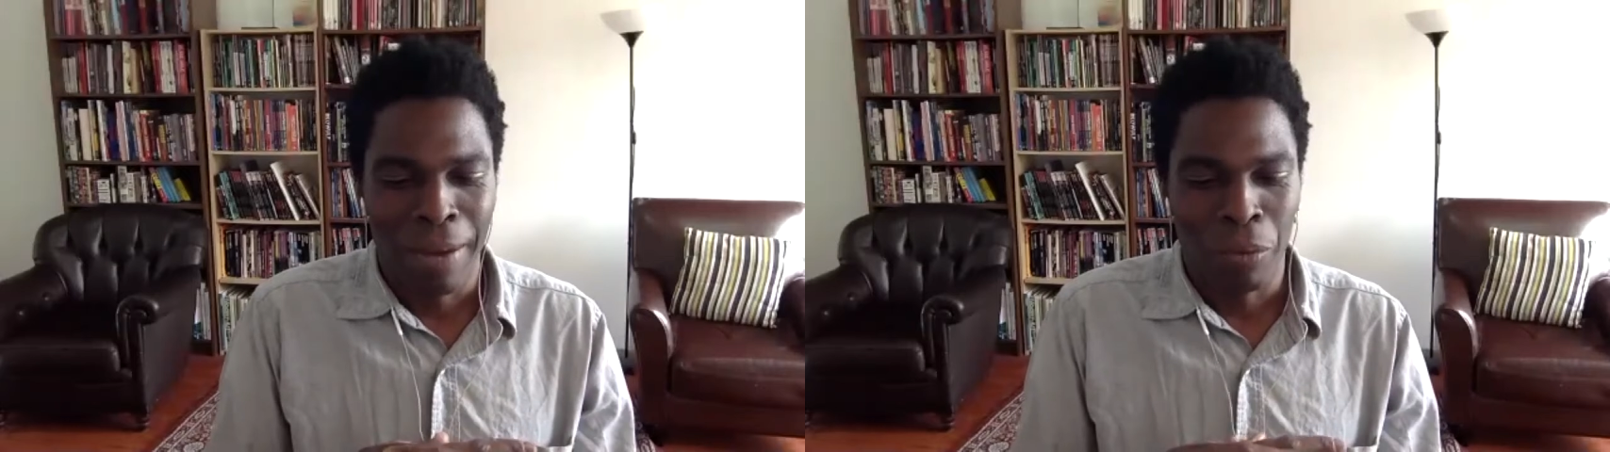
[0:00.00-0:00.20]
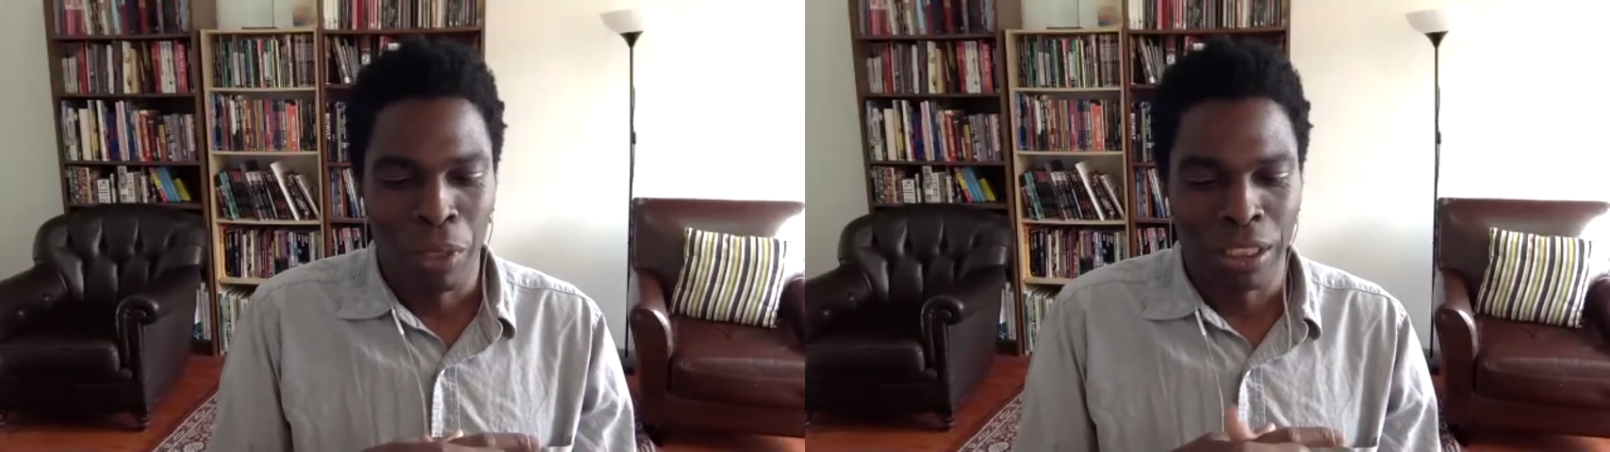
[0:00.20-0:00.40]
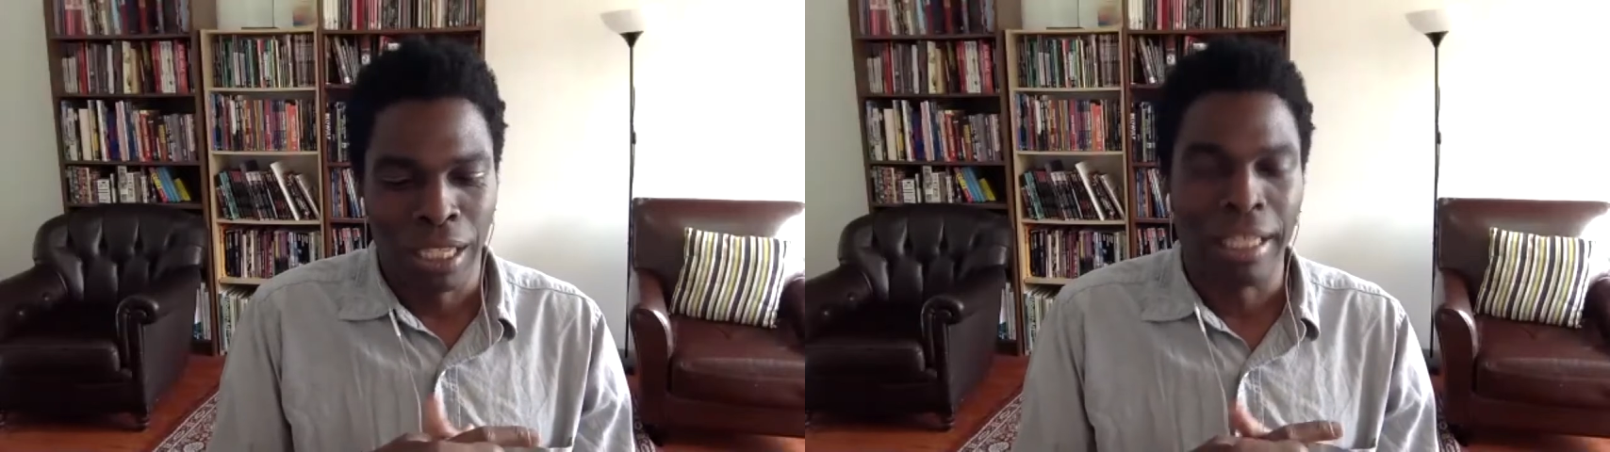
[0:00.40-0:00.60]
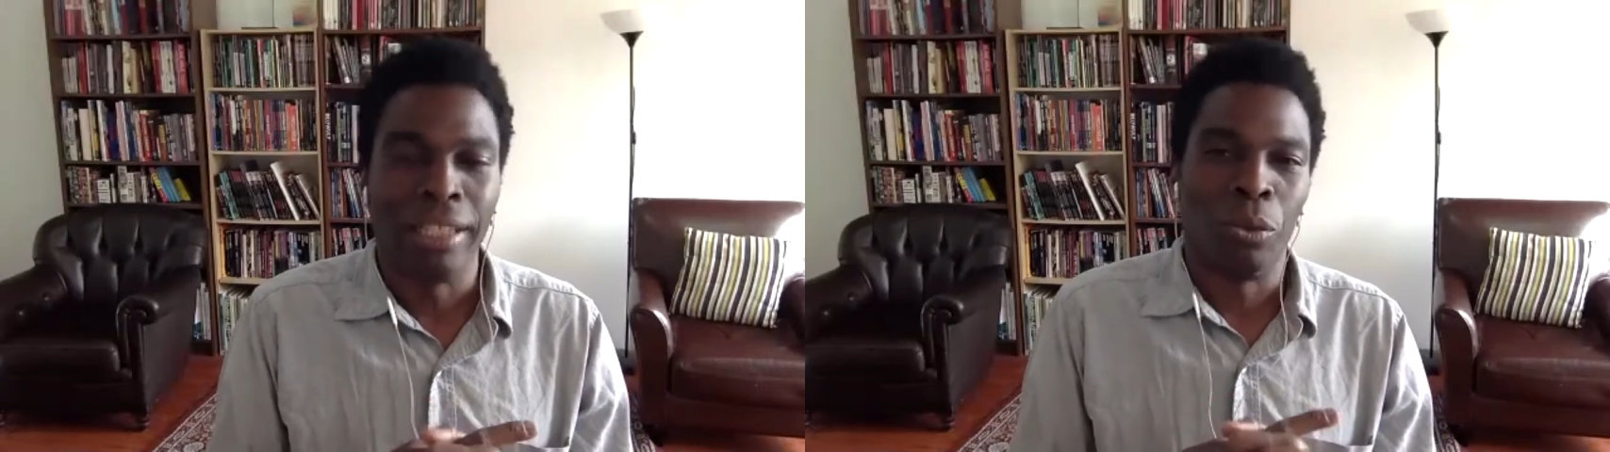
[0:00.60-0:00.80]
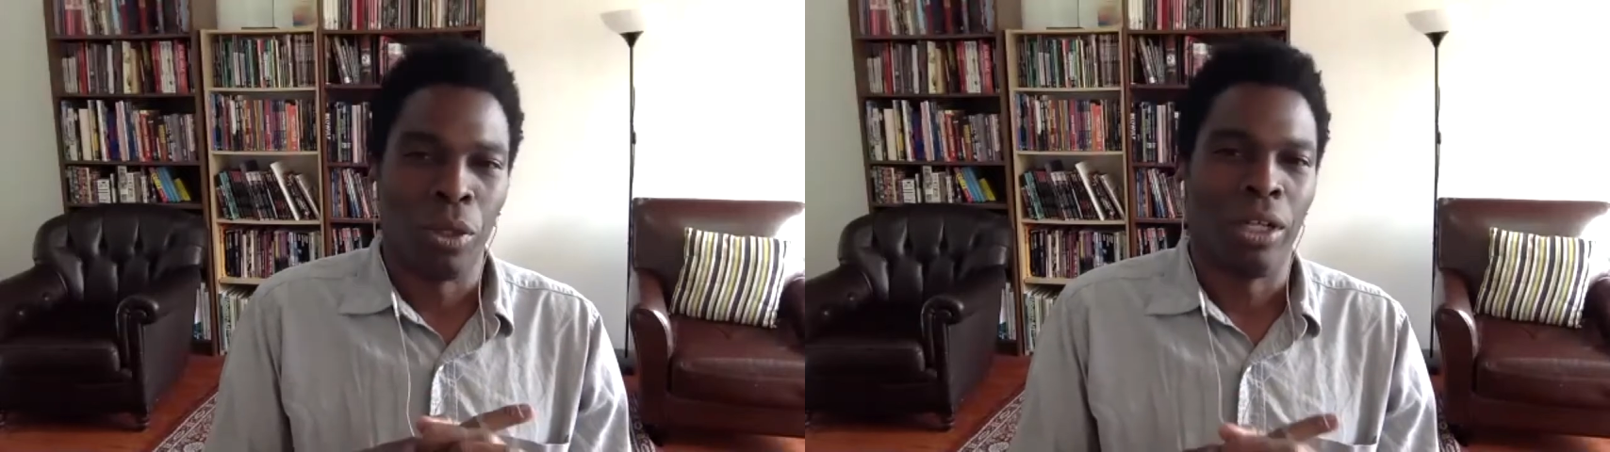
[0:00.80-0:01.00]
which I think
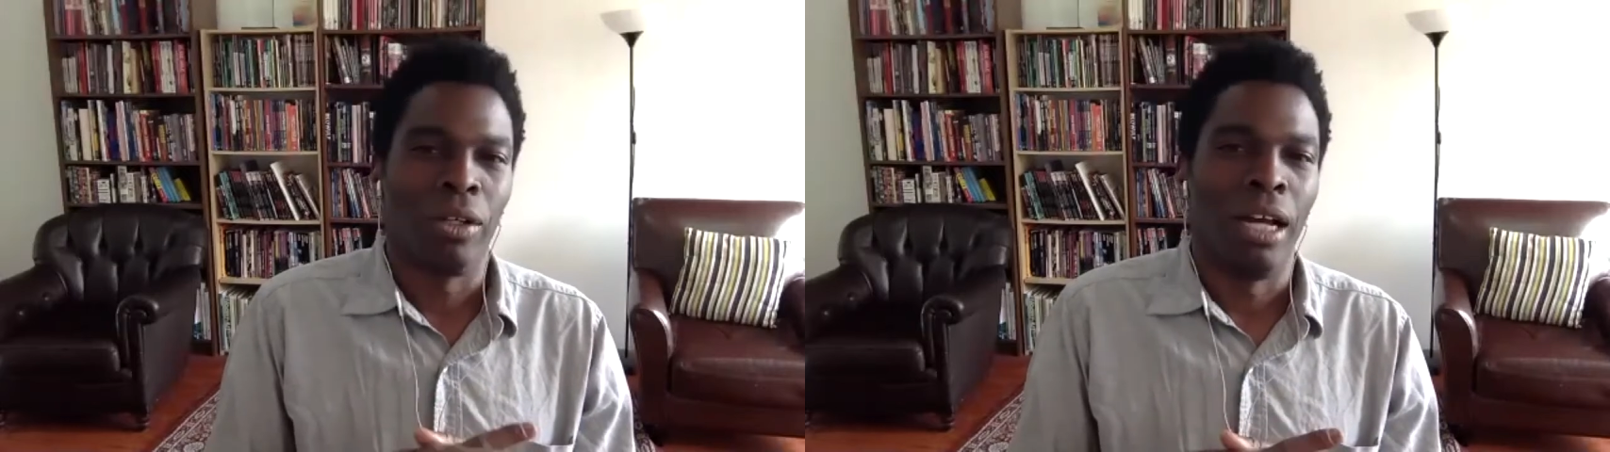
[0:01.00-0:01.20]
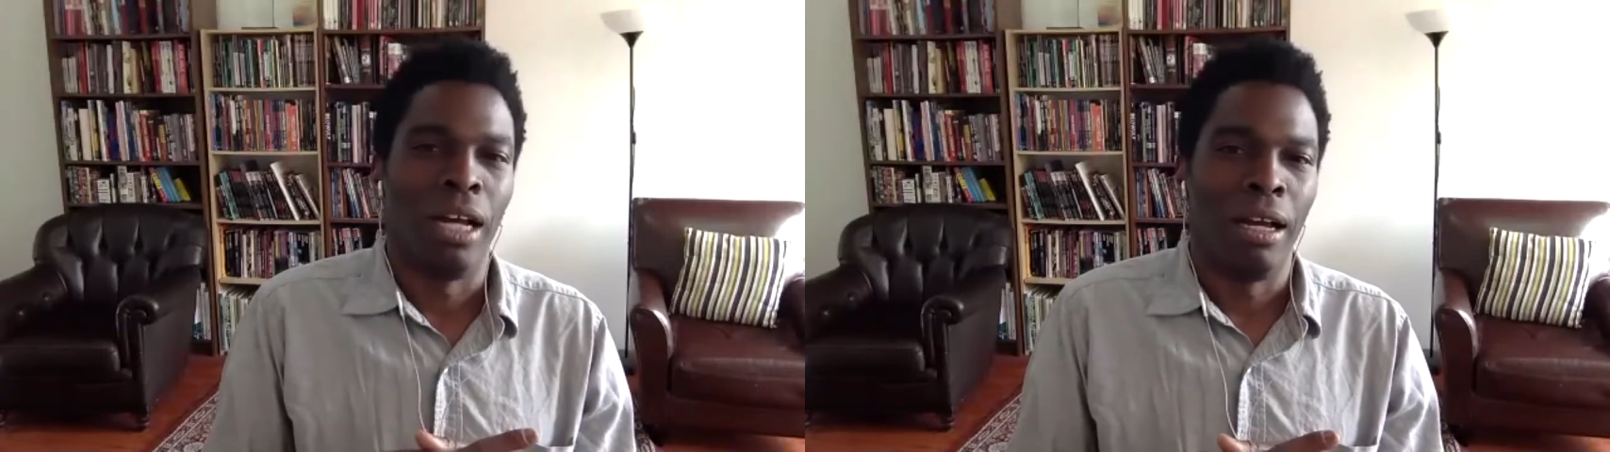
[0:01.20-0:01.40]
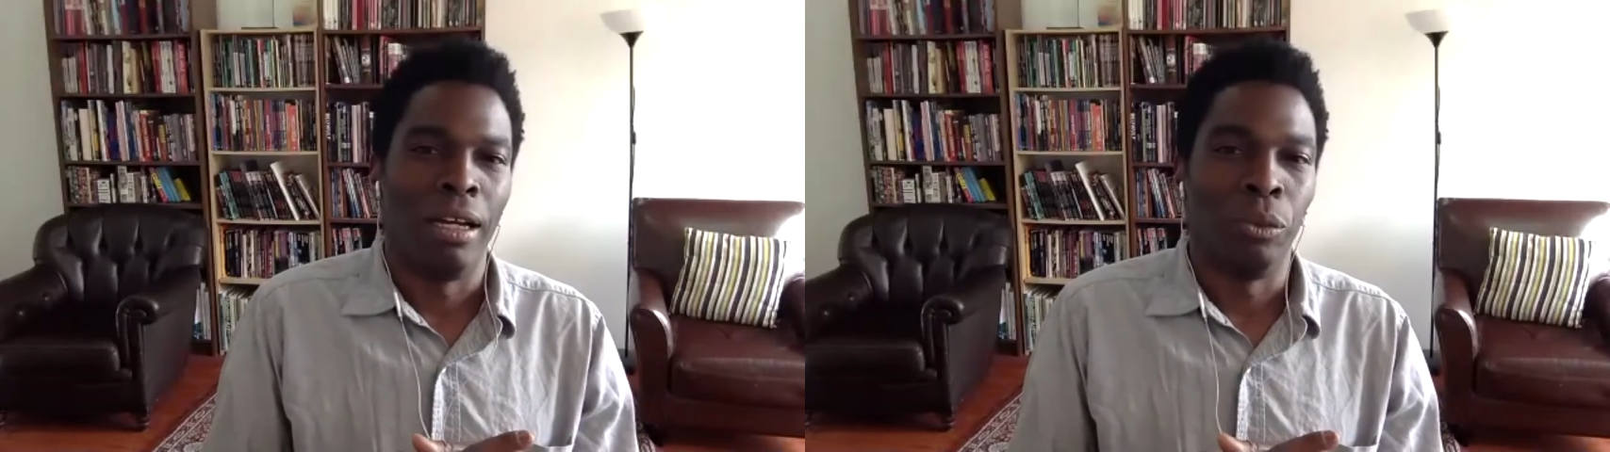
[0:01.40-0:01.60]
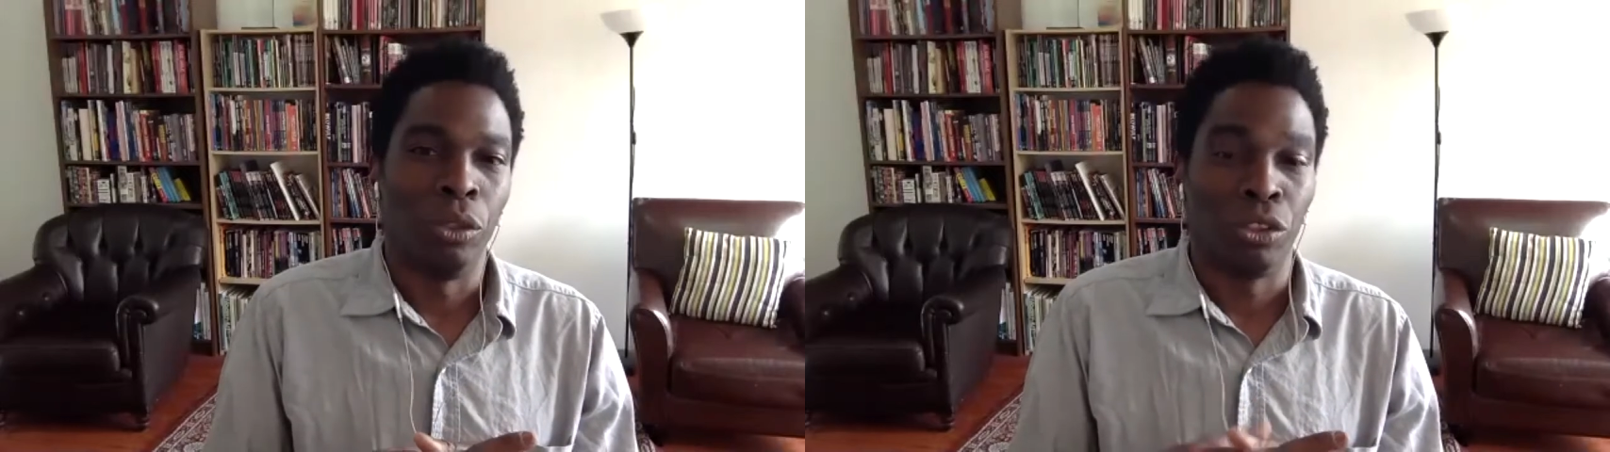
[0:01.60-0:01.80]
the work was